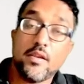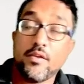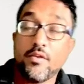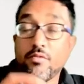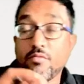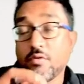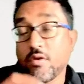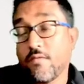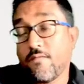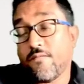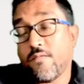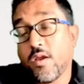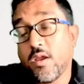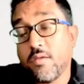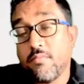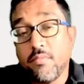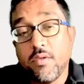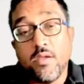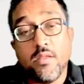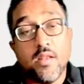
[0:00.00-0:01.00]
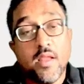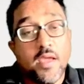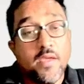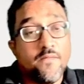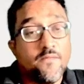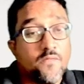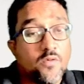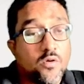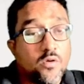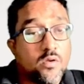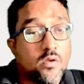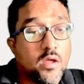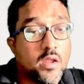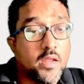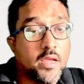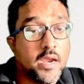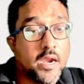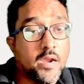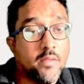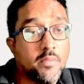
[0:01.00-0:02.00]
and you can find me live on
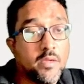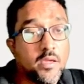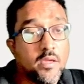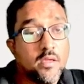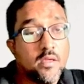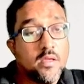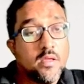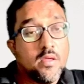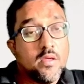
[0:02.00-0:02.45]
Unacademy.